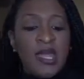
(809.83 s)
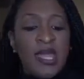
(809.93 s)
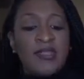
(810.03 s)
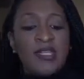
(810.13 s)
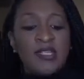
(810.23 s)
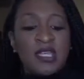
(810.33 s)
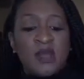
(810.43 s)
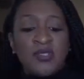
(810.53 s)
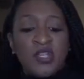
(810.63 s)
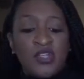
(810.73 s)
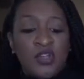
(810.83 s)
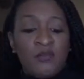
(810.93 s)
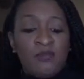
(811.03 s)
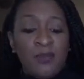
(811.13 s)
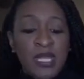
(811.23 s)
And then it's up to your
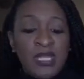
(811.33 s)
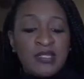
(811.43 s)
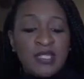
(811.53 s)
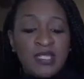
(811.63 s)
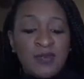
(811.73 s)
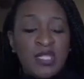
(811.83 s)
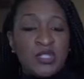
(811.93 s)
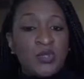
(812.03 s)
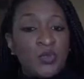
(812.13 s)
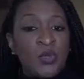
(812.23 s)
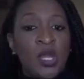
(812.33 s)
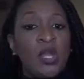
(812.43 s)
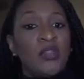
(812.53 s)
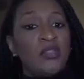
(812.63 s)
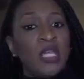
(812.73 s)
mate to speak to
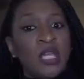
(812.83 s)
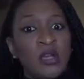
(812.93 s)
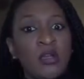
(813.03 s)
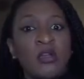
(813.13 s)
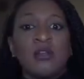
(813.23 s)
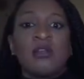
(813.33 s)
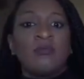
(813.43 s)
their